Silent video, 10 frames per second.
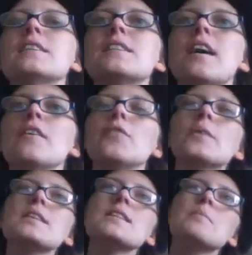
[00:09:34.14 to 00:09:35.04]
So if you
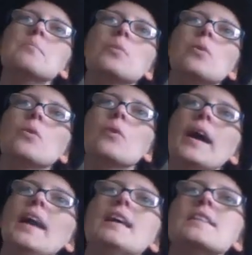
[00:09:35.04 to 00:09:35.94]
want to see
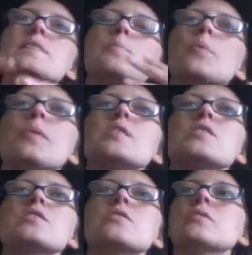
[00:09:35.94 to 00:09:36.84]
more
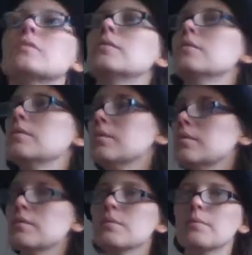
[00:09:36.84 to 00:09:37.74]
inspirational,
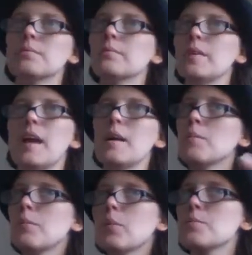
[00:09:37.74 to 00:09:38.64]

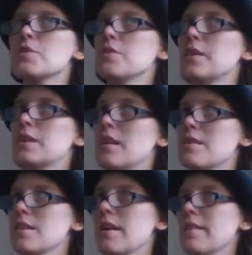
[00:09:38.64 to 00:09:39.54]
impromptu
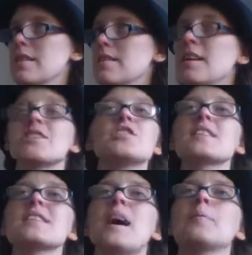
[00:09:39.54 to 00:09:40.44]
videos like this, I
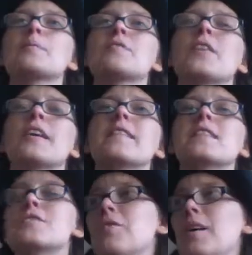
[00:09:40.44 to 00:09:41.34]
just happened to find
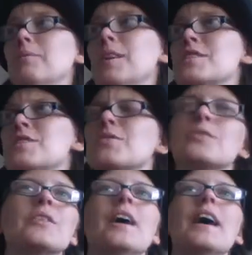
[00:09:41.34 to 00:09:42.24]
these from my
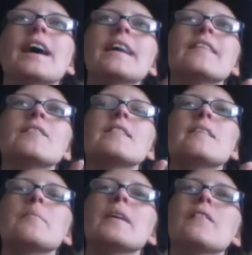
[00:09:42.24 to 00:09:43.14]
store. Give
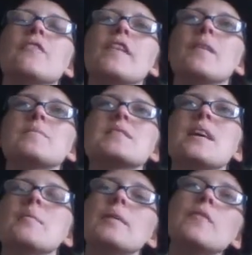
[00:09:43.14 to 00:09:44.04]
this a big thumbs
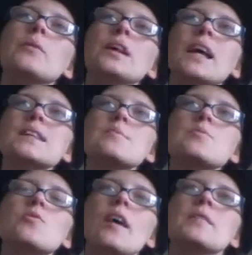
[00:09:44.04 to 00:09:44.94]
up. If you want to like,
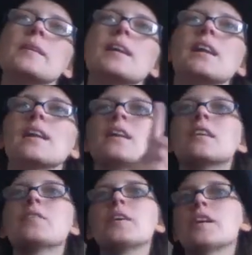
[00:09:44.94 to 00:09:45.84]
subscribe, and click that
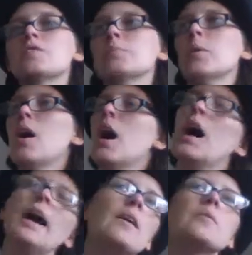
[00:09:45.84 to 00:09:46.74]
notification bell,
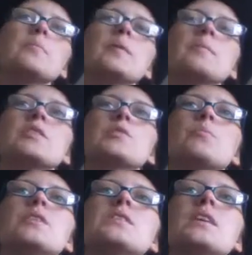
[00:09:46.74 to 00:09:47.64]
it would be much
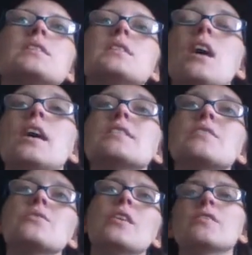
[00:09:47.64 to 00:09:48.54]
appreciated. I
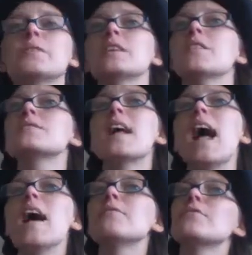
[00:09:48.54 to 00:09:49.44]
do load videos
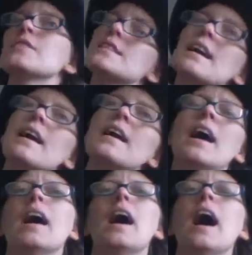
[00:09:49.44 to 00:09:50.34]
every day.
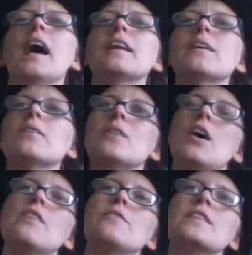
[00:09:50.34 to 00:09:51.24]
And I will
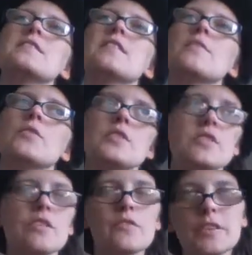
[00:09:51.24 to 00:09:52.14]
hopefully see you very
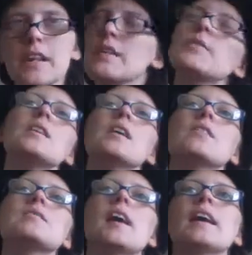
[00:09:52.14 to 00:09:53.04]
soon for another
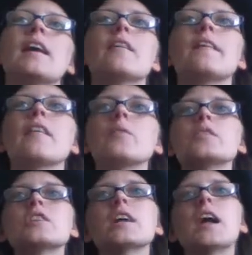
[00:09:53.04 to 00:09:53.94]
video. Take care and thanks for
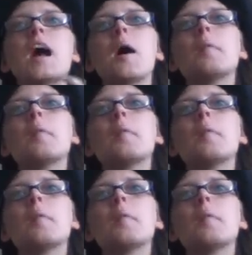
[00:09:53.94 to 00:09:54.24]
watching.